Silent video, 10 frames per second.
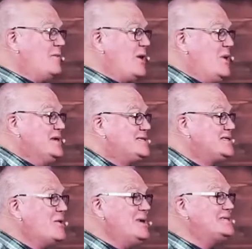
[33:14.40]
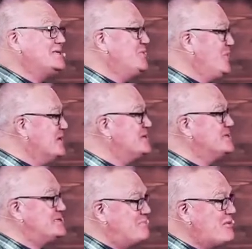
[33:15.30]
we were so into the words and
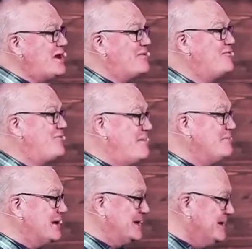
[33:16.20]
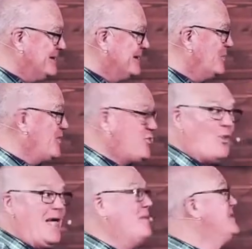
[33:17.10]
spirit and family. We
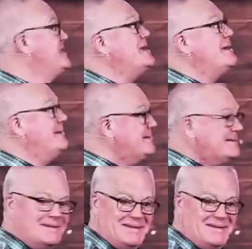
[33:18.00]
thought that was it.